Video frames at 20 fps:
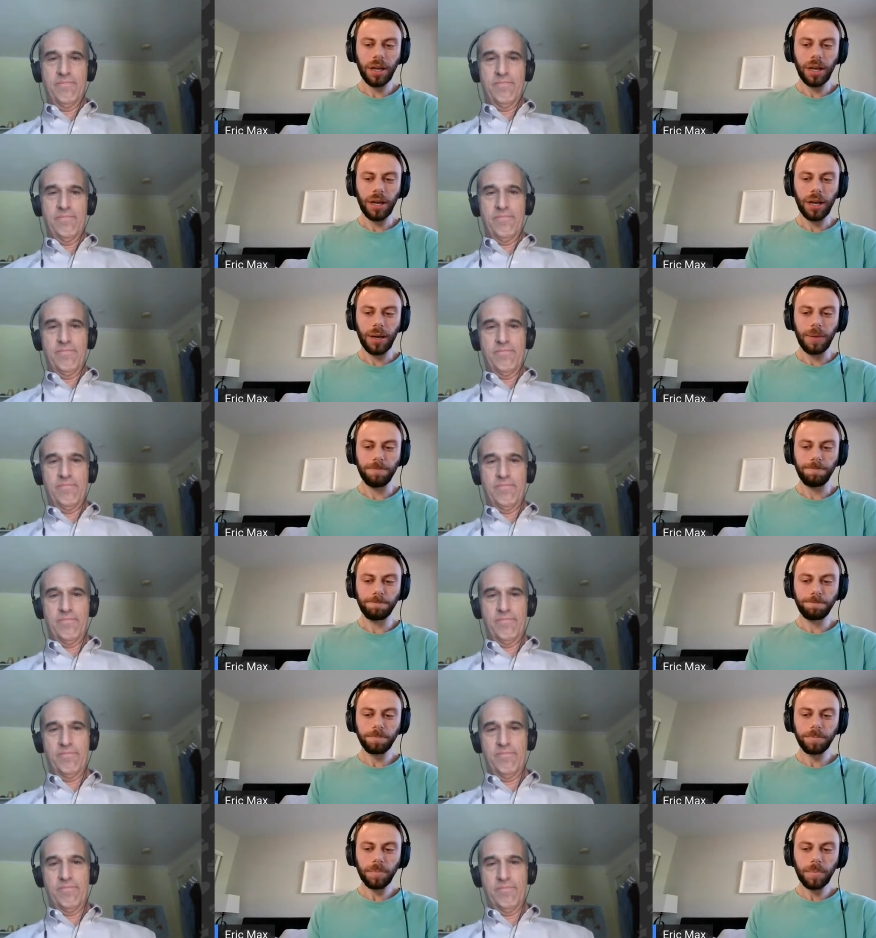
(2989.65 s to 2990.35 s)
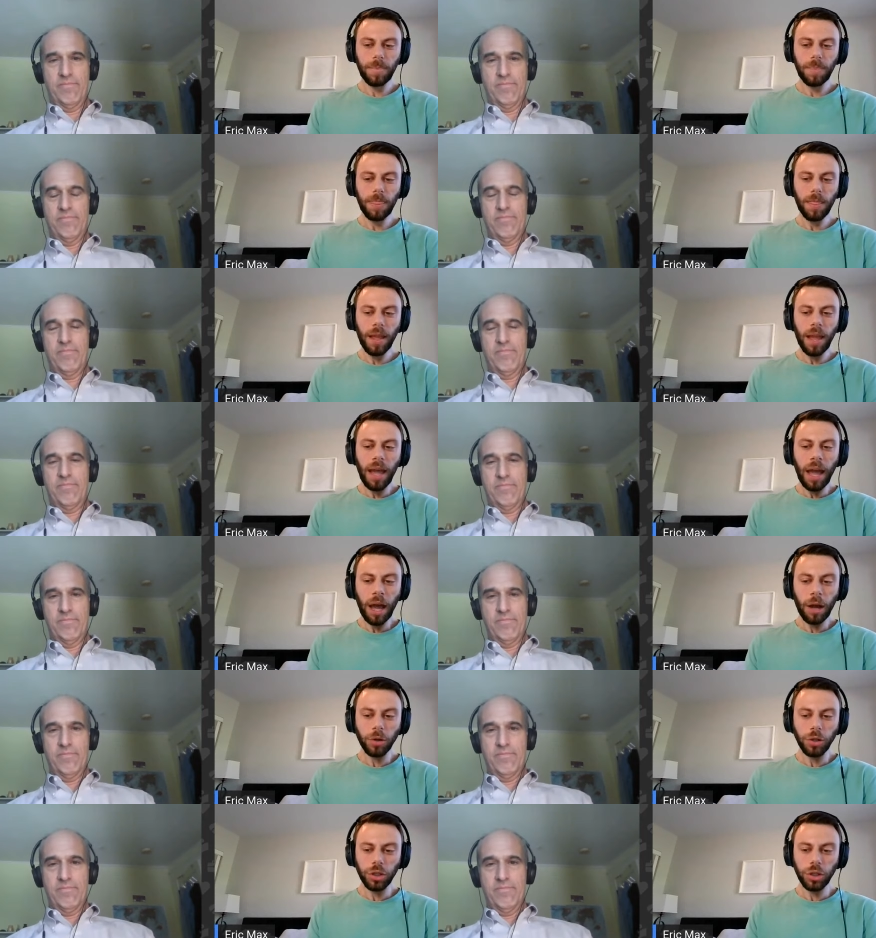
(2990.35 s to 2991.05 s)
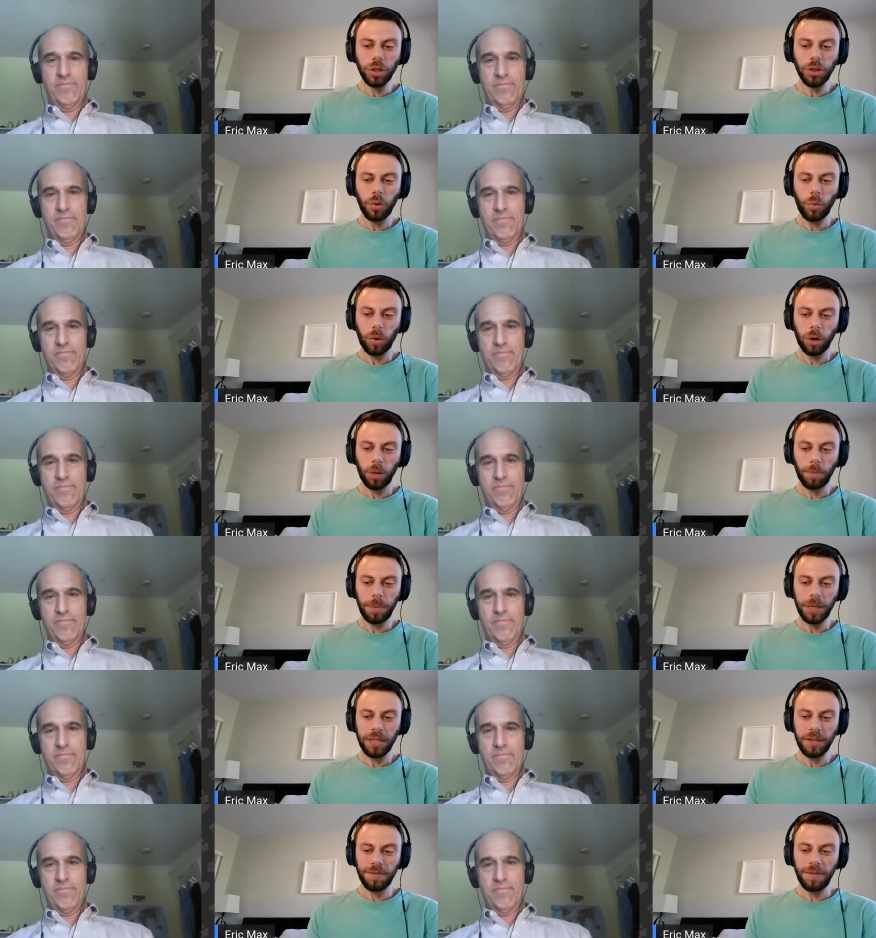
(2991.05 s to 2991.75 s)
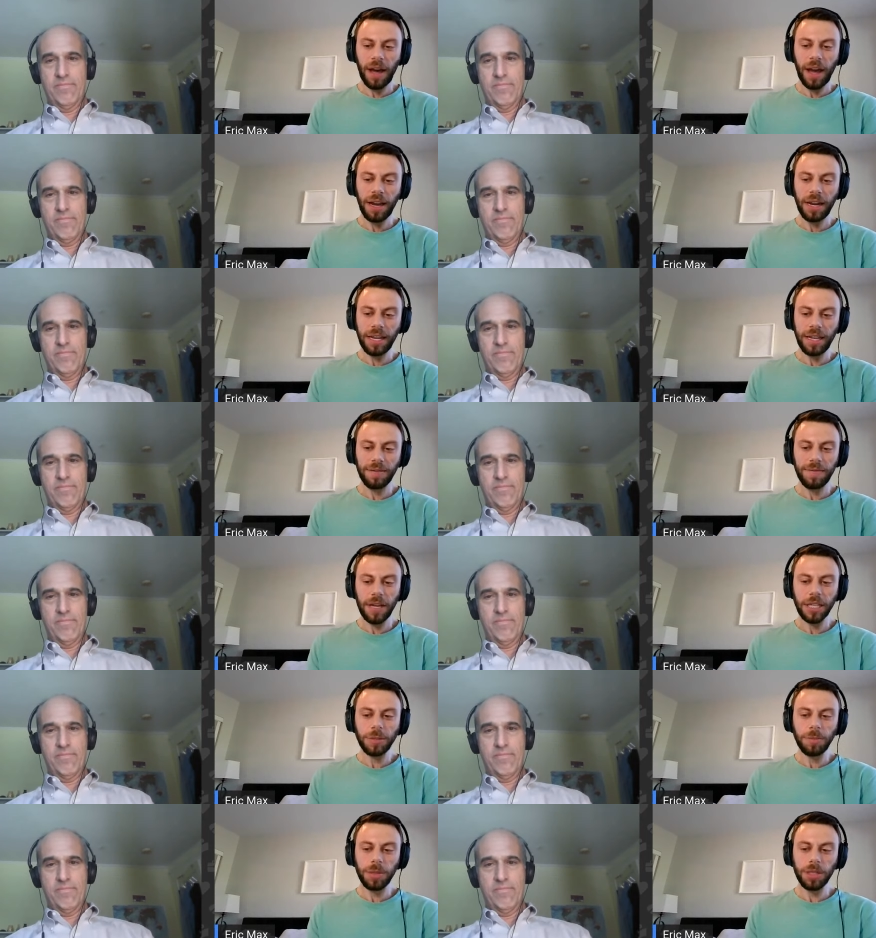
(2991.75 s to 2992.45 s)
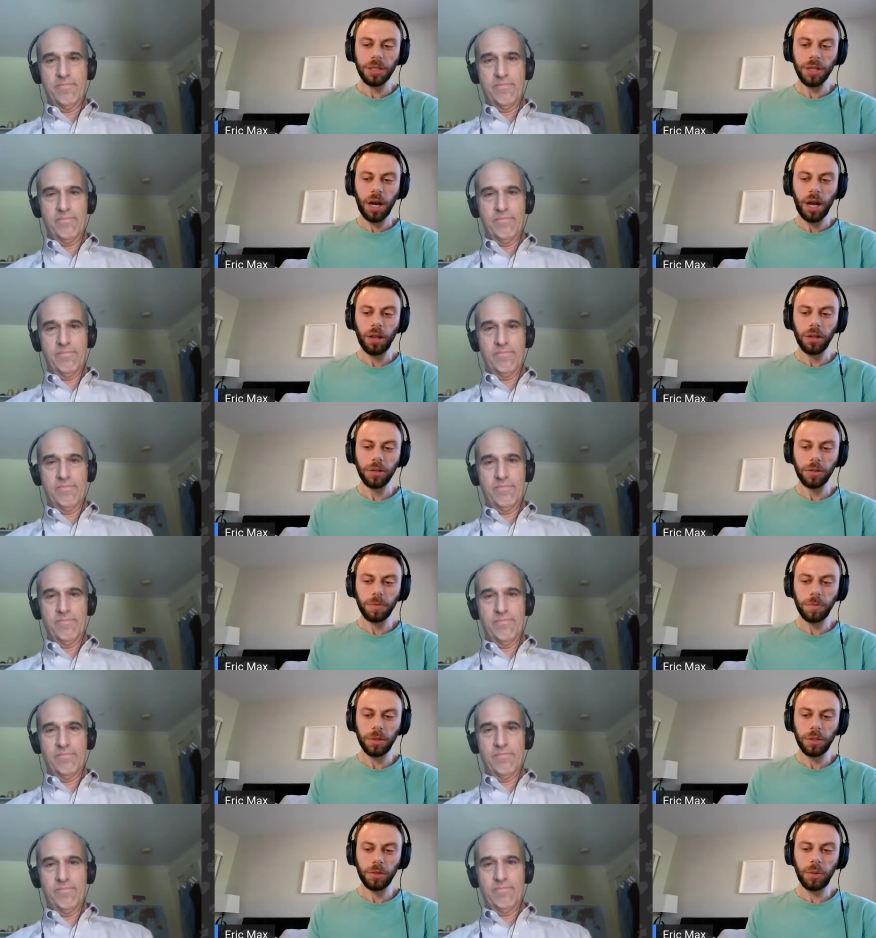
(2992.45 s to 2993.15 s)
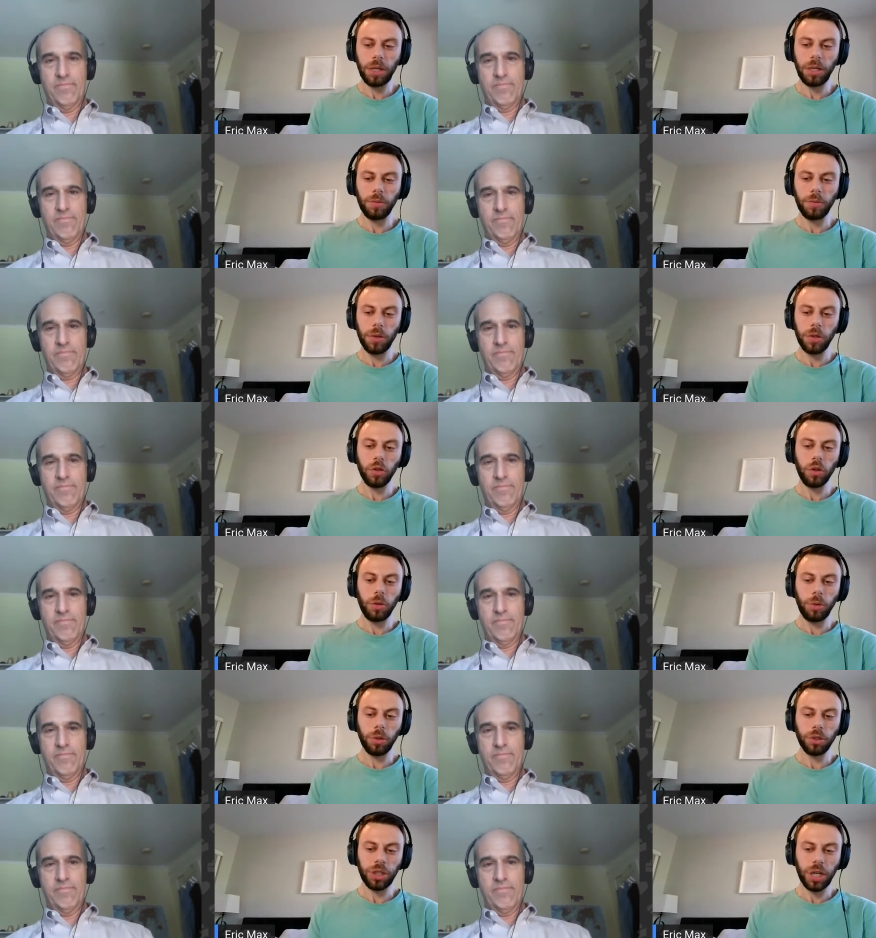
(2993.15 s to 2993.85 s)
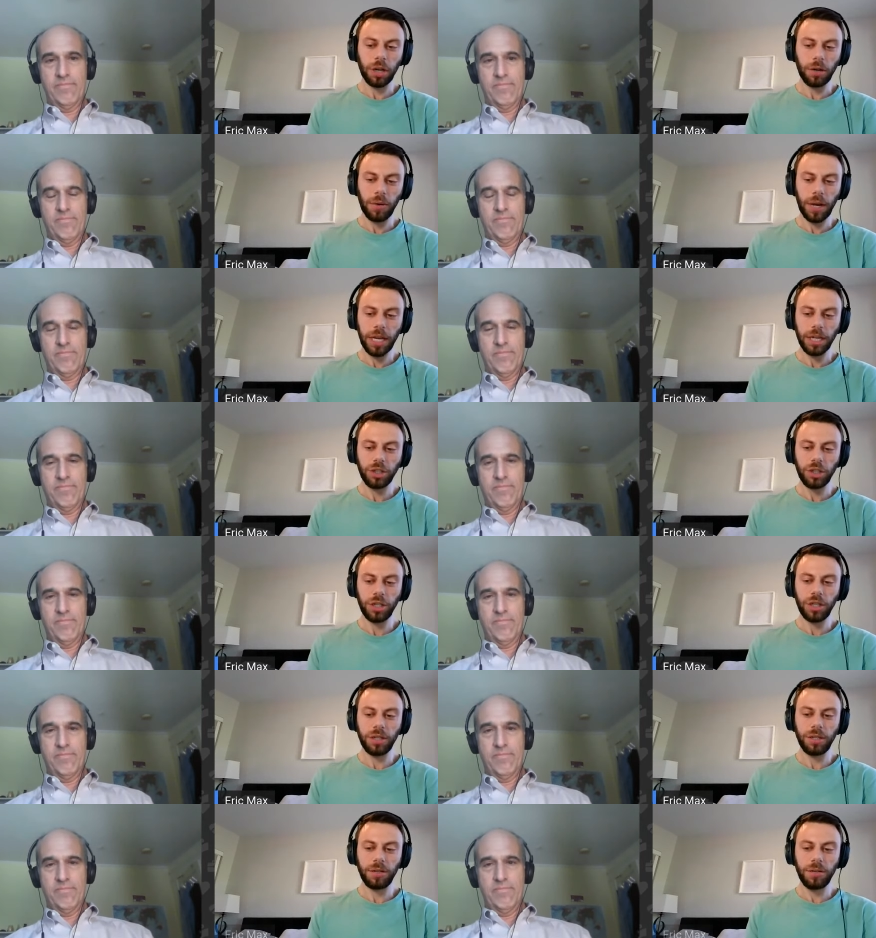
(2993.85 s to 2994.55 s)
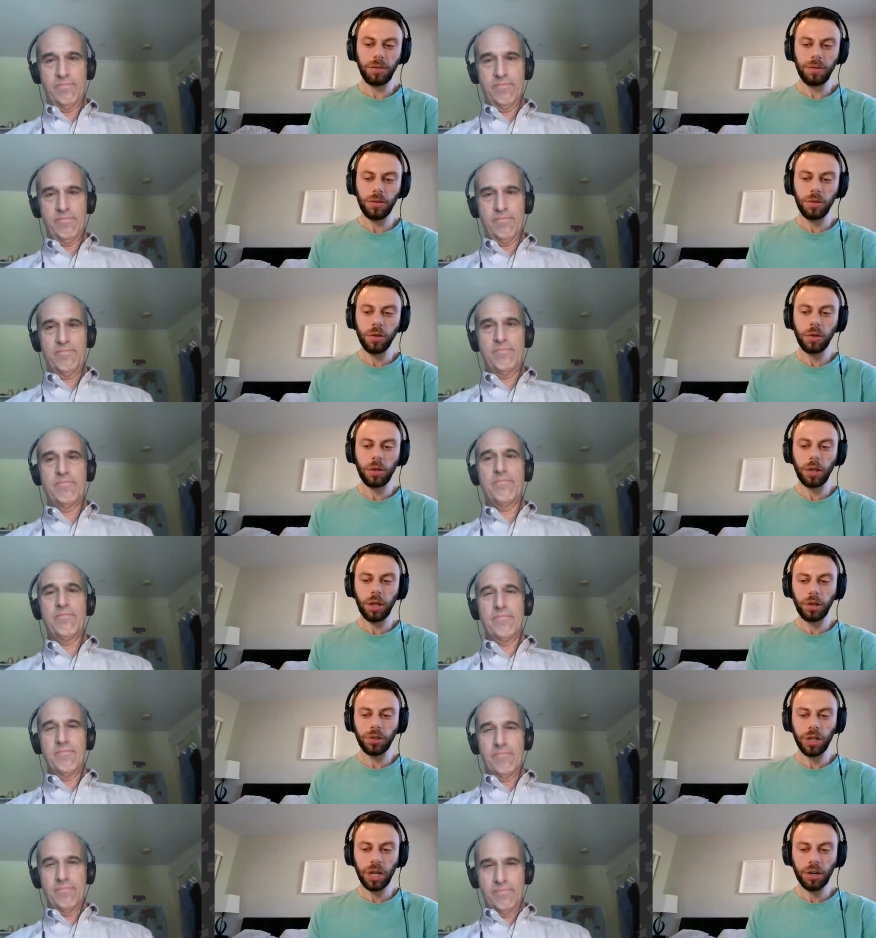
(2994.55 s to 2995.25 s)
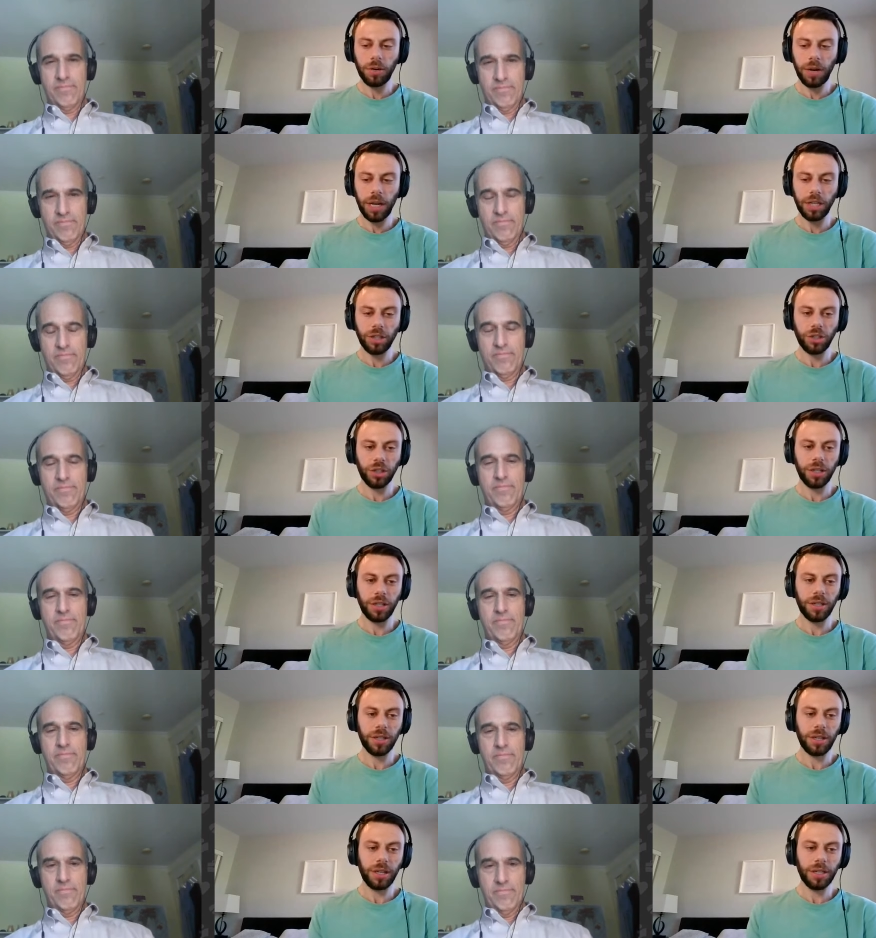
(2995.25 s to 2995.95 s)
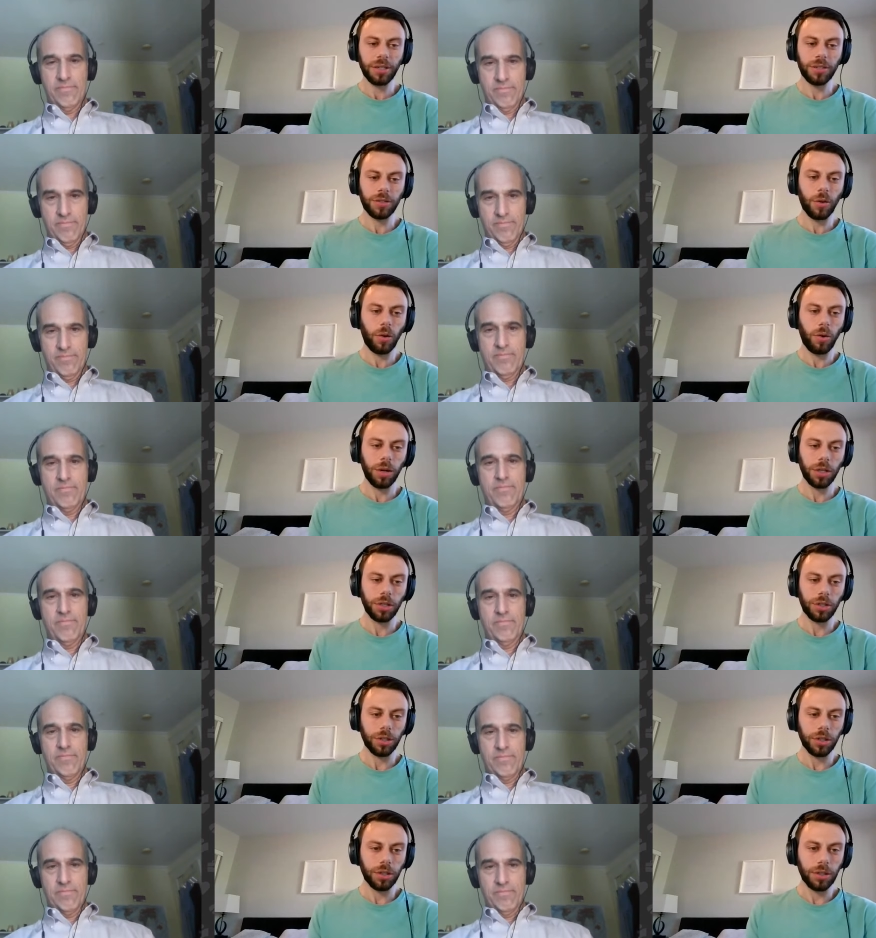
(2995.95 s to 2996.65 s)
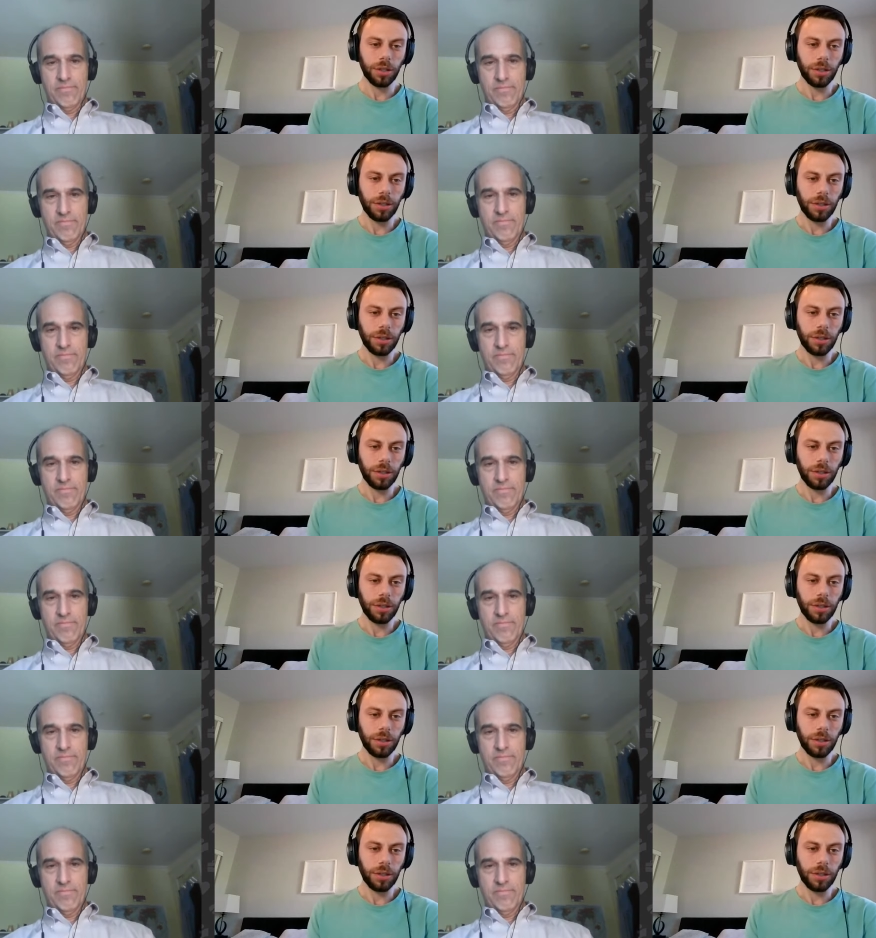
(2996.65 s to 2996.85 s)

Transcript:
Speaker 1: Um, how should the world be dividing investment dollars between renewable generation, nuclear generation, and storage?